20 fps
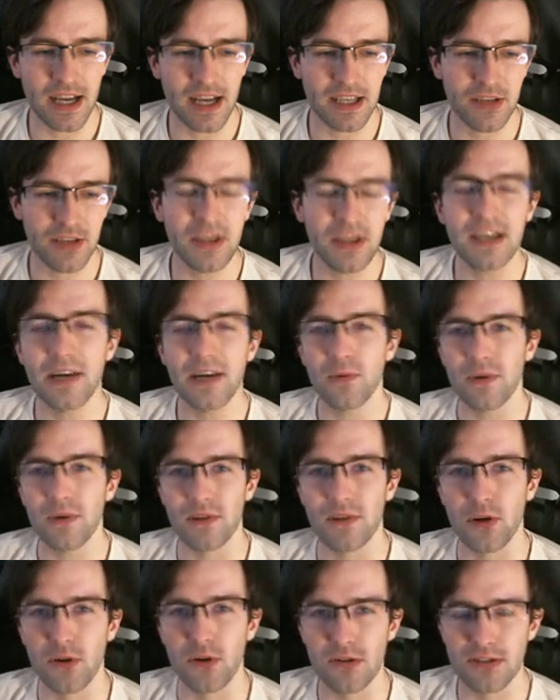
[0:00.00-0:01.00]
you think I would have
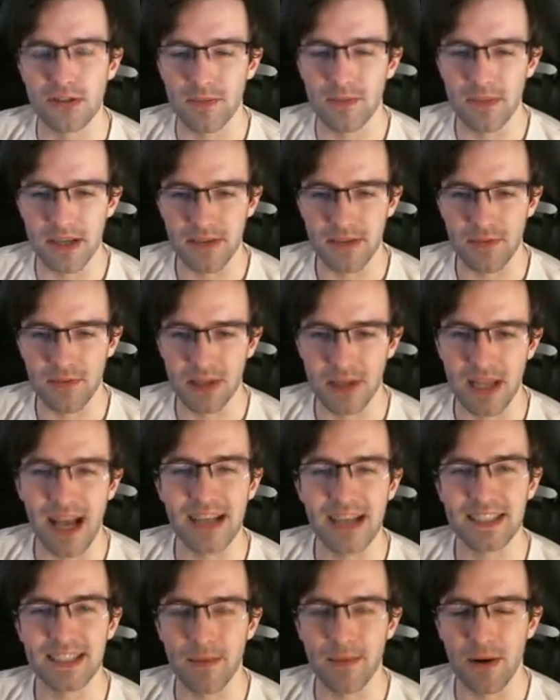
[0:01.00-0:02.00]
learned something from the
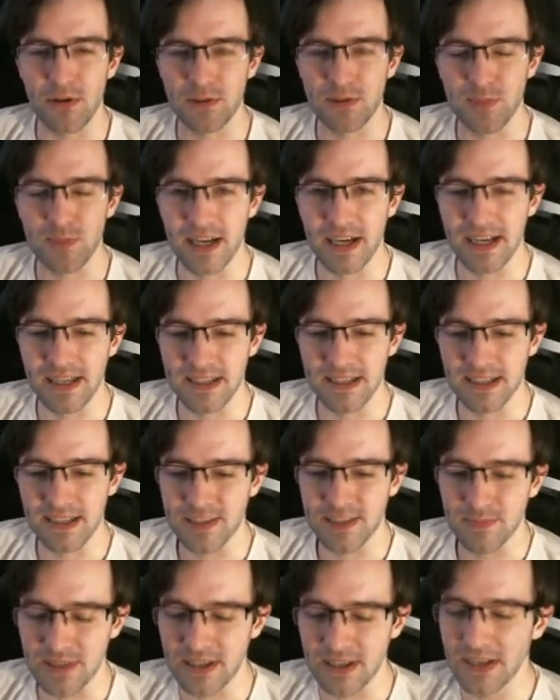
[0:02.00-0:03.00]
last time I was playing
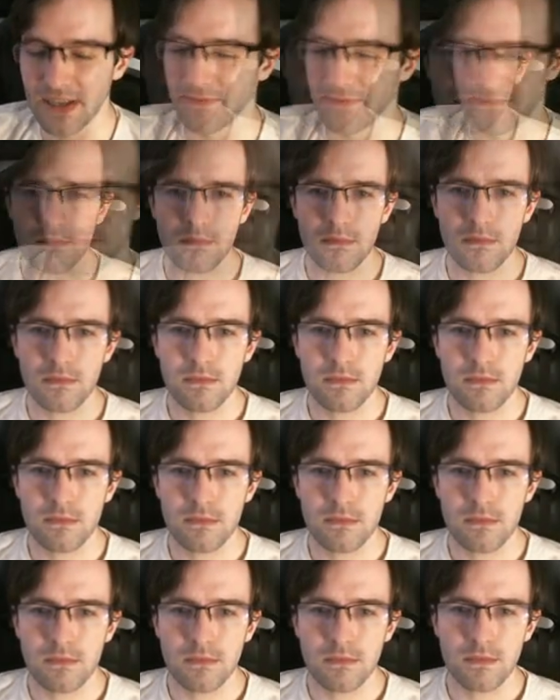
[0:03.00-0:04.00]
this, but nope.
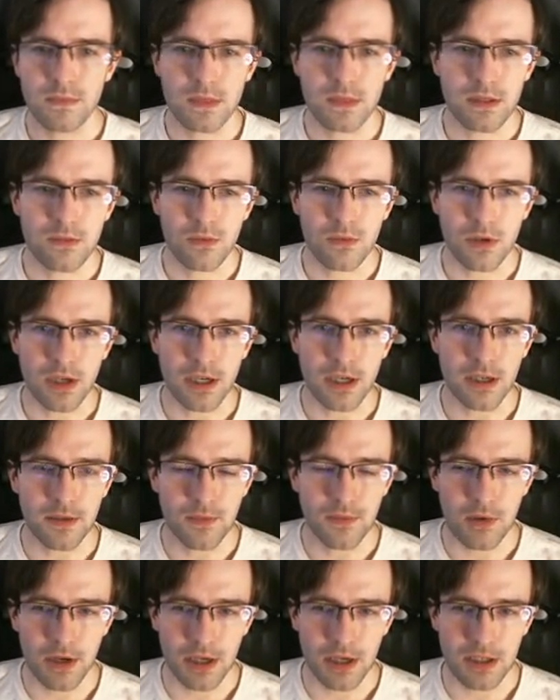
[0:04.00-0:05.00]
We're gonna,
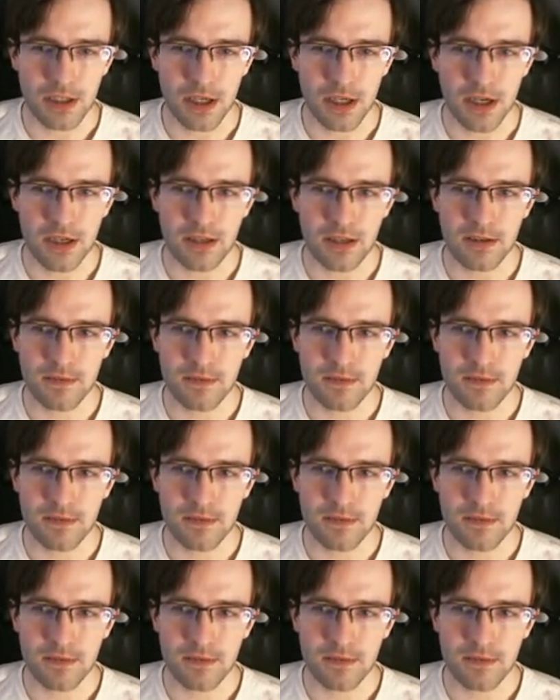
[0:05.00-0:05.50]
we're gonna duck.